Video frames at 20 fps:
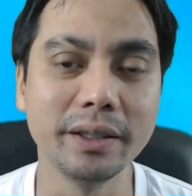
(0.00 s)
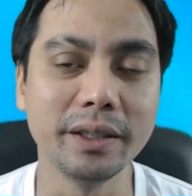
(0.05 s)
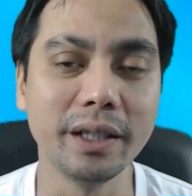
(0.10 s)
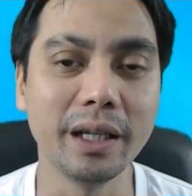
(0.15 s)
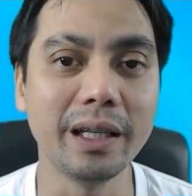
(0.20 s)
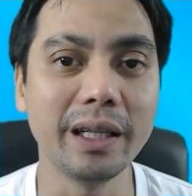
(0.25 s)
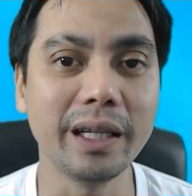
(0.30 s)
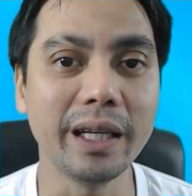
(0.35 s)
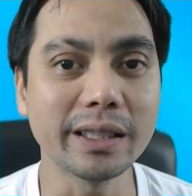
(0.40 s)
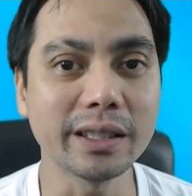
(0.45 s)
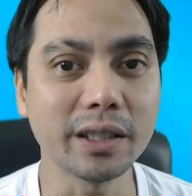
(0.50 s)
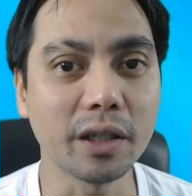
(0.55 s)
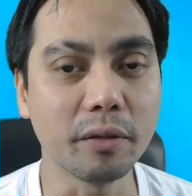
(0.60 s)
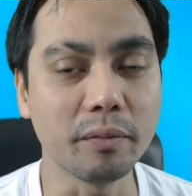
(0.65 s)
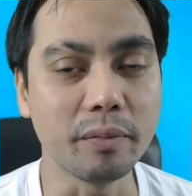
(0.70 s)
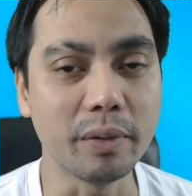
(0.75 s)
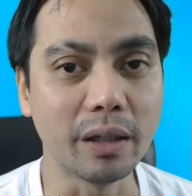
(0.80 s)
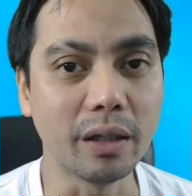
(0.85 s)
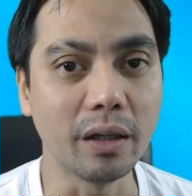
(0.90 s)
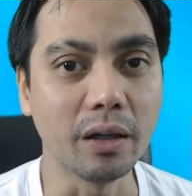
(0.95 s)
The links are
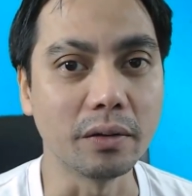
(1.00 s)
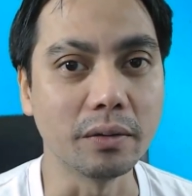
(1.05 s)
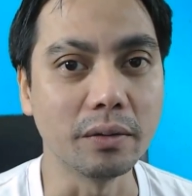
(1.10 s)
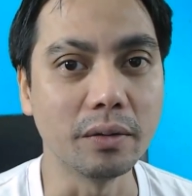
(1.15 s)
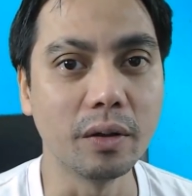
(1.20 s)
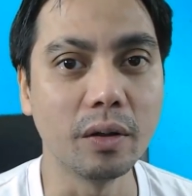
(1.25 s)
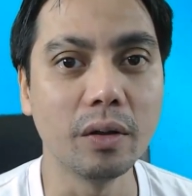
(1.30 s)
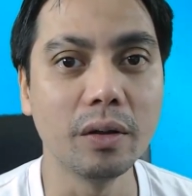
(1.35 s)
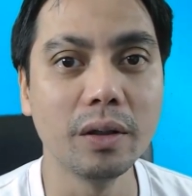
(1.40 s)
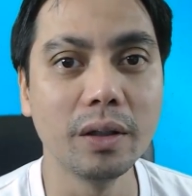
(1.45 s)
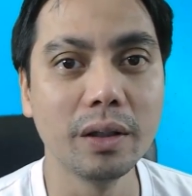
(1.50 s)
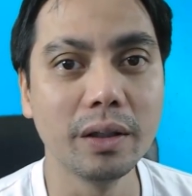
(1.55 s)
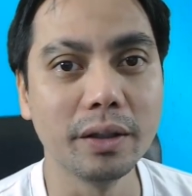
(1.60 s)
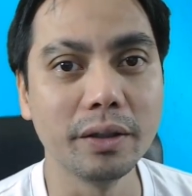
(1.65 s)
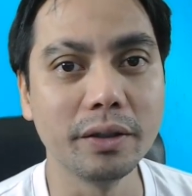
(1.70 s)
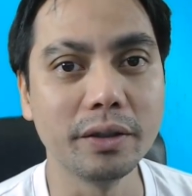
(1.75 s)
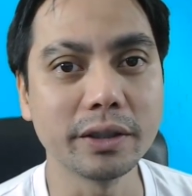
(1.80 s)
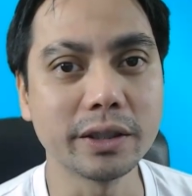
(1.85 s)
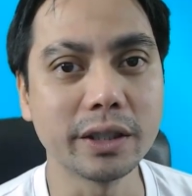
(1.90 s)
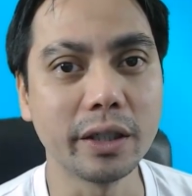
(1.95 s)
below.
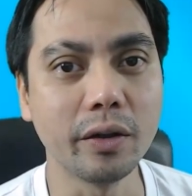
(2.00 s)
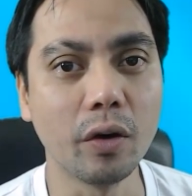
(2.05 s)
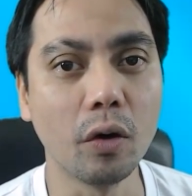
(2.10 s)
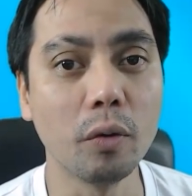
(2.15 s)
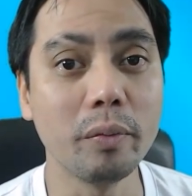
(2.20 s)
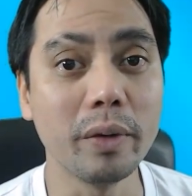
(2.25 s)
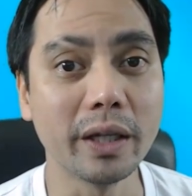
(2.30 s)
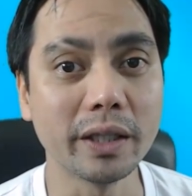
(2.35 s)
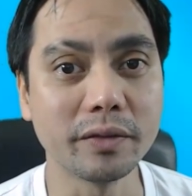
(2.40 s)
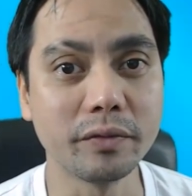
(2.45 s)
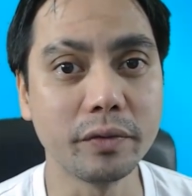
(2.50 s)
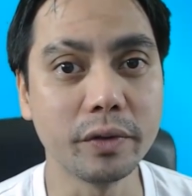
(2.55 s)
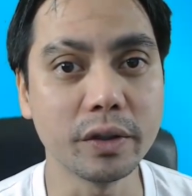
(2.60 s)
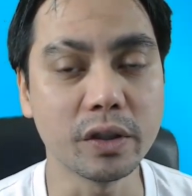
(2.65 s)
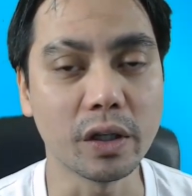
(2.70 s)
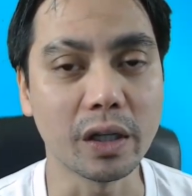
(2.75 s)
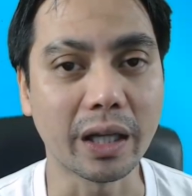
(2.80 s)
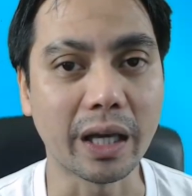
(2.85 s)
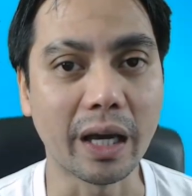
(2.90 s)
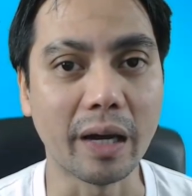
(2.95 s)
There's an OBS
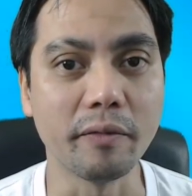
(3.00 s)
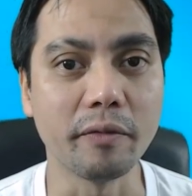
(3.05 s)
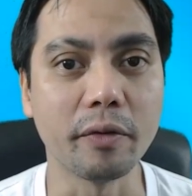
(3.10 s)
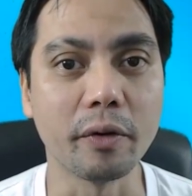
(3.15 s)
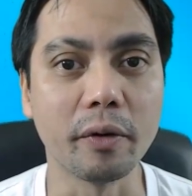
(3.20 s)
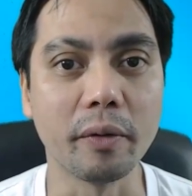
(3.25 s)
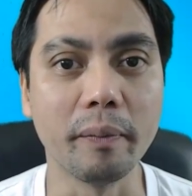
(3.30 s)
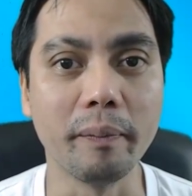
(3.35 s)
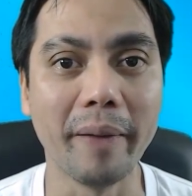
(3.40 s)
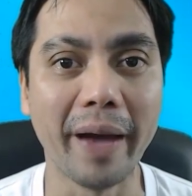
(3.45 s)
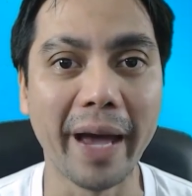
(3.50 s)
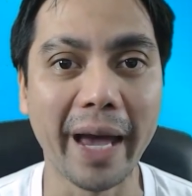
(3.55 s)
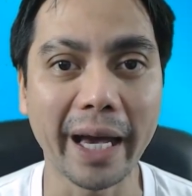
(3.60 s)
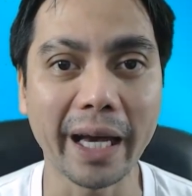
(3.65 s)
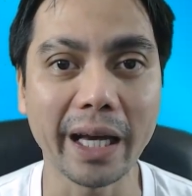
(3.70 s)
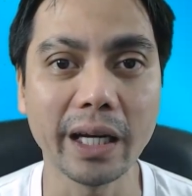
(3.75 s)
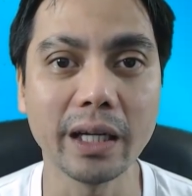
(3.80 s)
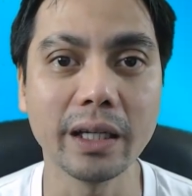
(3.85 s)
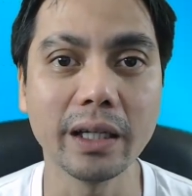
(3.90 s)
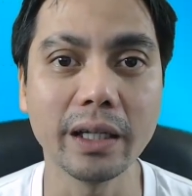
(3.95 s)
Virtual Cam for
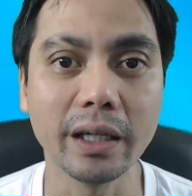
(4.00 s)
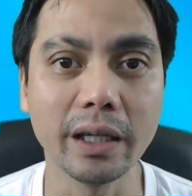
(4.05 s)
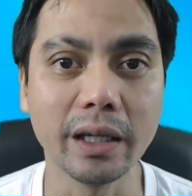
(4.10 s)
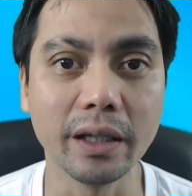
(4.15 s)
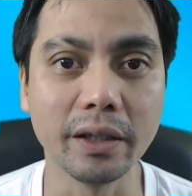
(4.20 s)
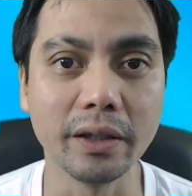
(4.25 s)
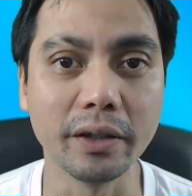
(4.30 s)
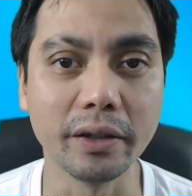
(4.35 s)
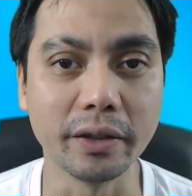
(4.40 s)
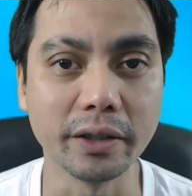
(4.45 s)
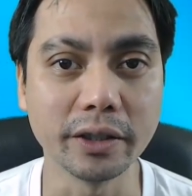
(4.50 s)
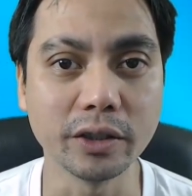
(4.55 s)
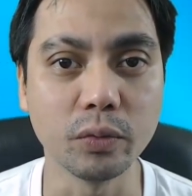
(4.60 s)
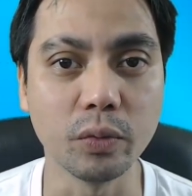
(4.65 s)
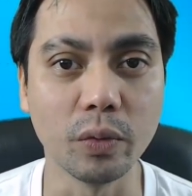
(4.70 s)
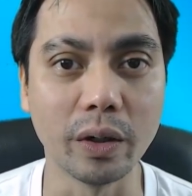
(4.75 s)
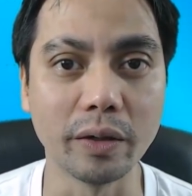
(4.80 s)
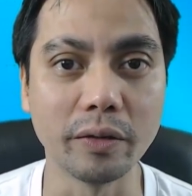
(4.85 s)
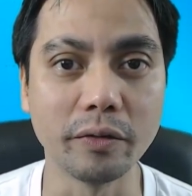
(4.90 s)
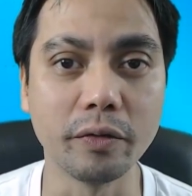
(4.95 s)
Mac and there's
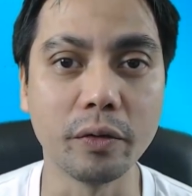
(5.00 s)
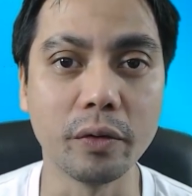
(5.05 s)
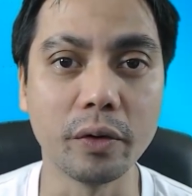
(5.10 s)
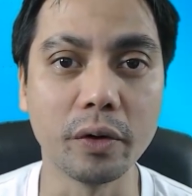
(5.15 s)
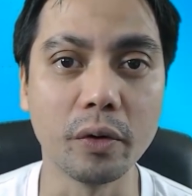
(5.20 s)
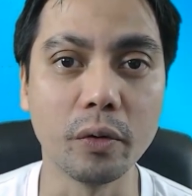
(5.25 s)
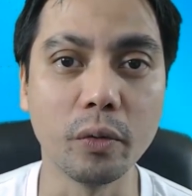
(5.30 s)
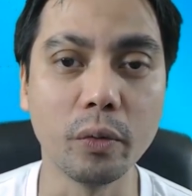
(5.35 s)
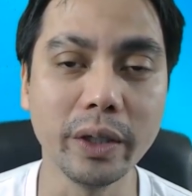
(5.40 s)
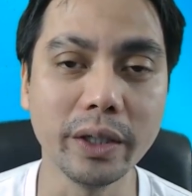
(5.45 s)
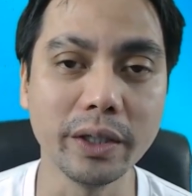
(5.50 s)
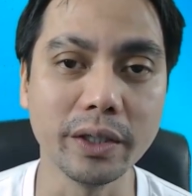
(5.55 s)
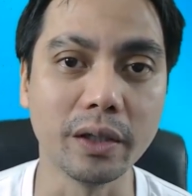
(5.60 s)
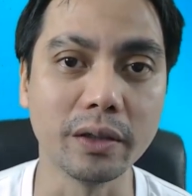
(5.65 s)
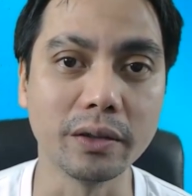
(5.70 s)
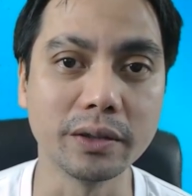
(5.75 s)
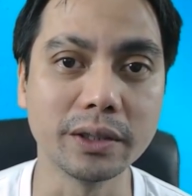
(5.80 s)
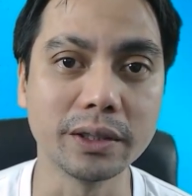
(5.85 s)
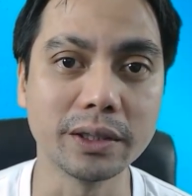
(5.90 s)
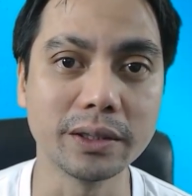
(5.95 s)
one for
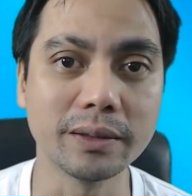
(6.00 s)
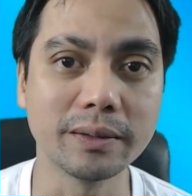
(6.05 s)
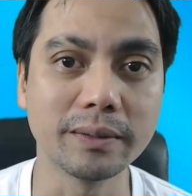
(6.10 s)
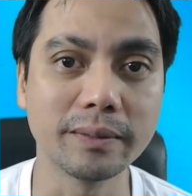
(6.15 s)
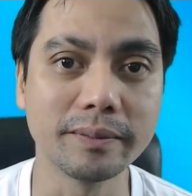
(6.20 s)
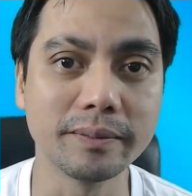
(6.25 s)
Windows.